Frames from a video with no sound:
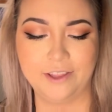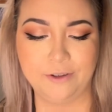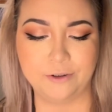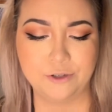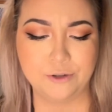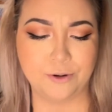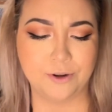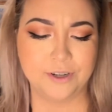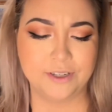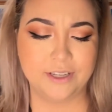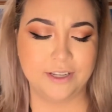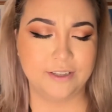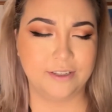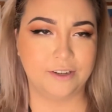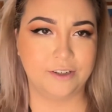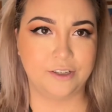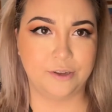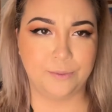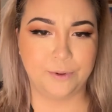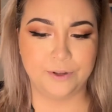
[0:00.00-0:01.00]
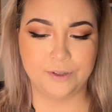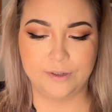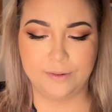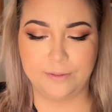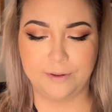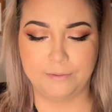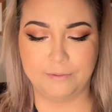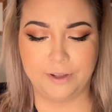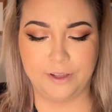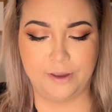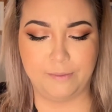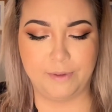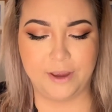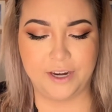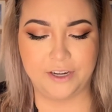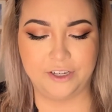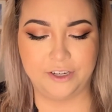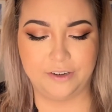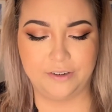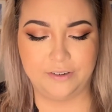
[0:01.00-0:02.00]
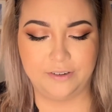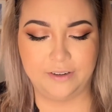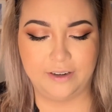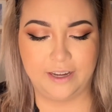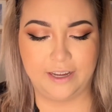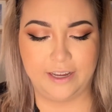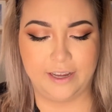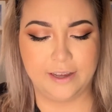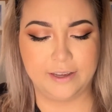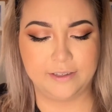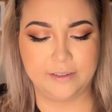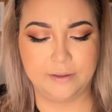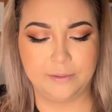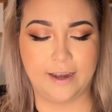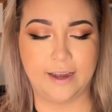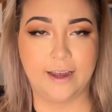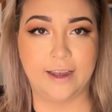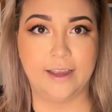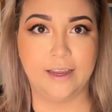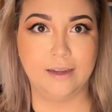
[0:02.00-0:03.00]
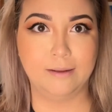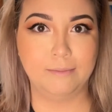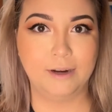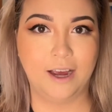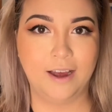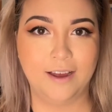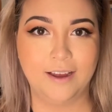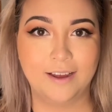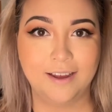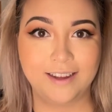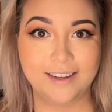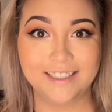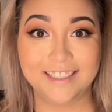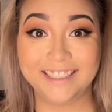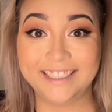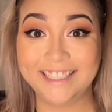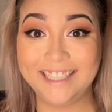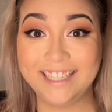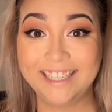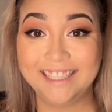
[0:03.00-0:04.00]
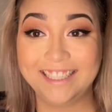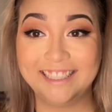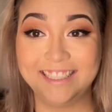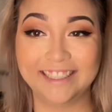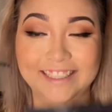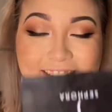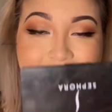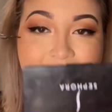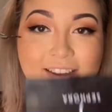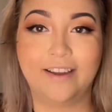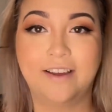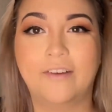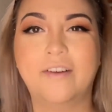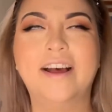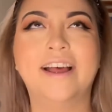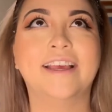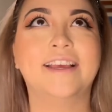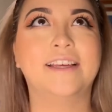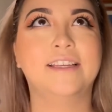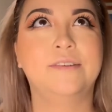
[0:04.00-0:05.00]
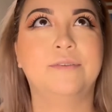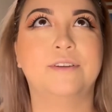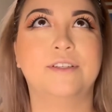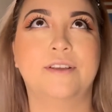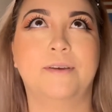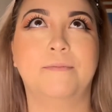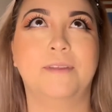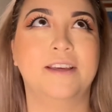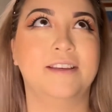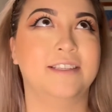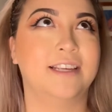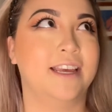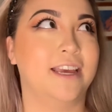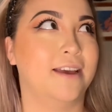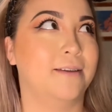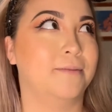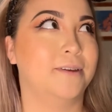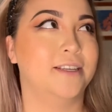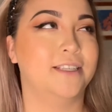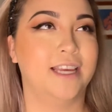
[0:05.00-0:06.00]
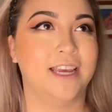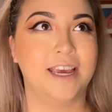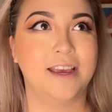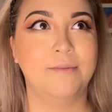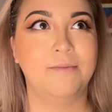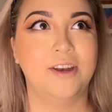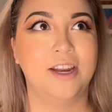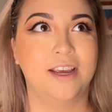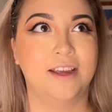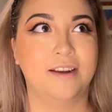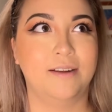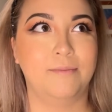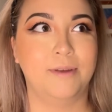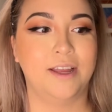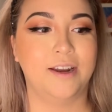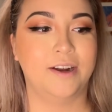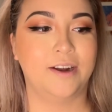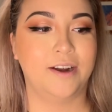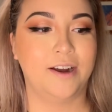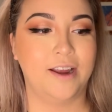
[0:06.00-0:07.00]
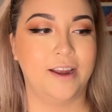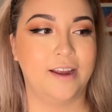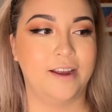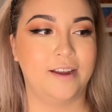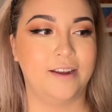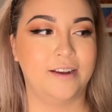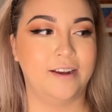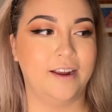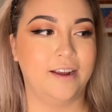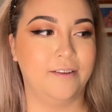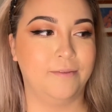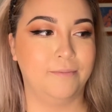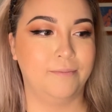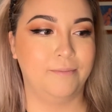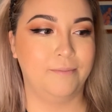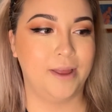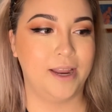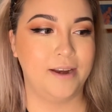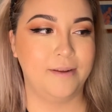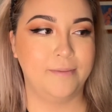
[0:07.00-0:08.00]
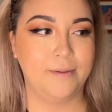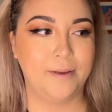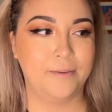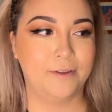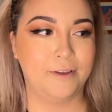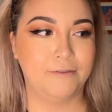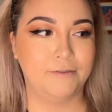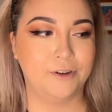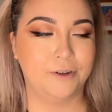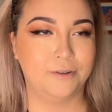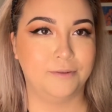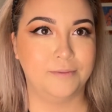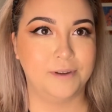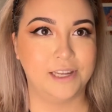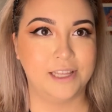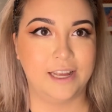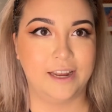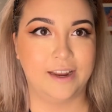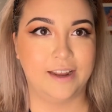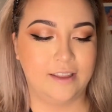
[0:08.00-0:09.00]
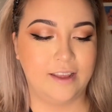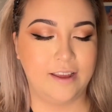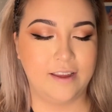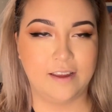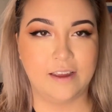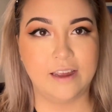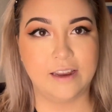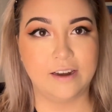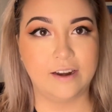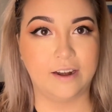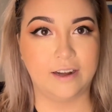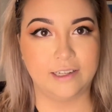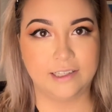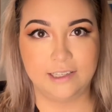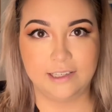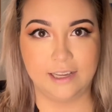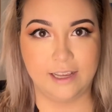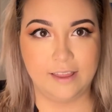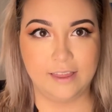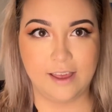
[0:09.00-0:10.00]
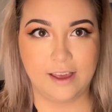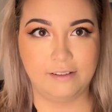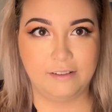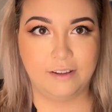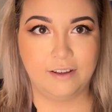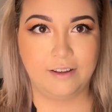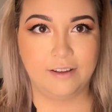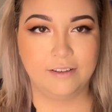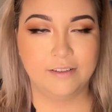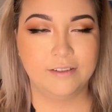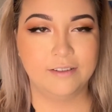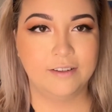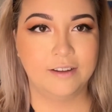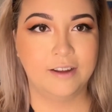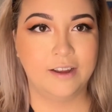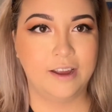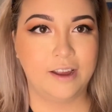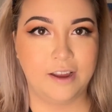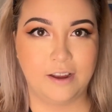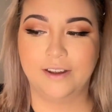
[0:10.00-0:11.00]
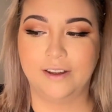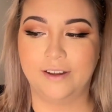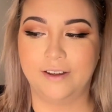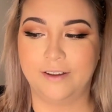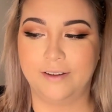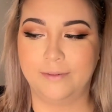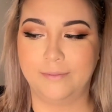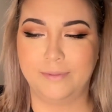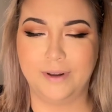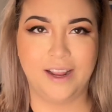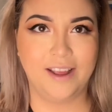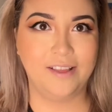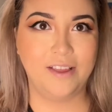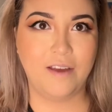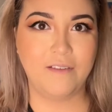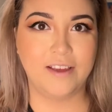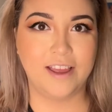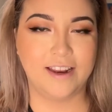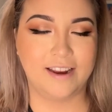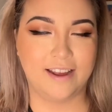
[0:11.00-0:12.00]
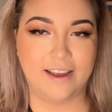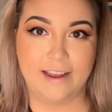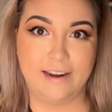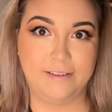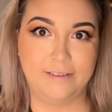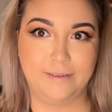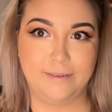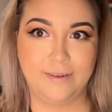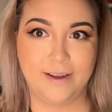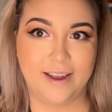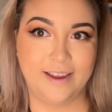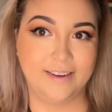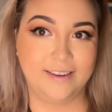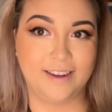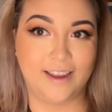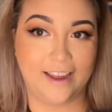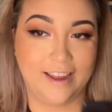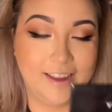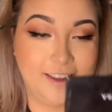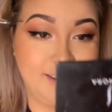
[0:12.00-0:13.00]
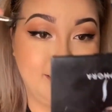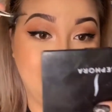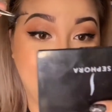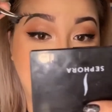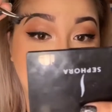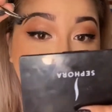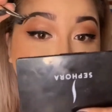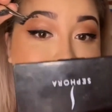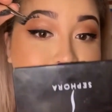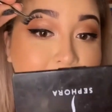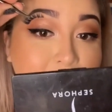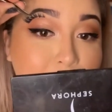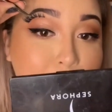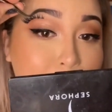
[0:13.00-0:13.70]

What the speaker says: though Tauruses are supposed to be really patient, I guess. I am not me. Well, I guess for some things I am, because I am an animator and many people have told me that they cannot sit that long. But I love it. I don't know why. I guess I hate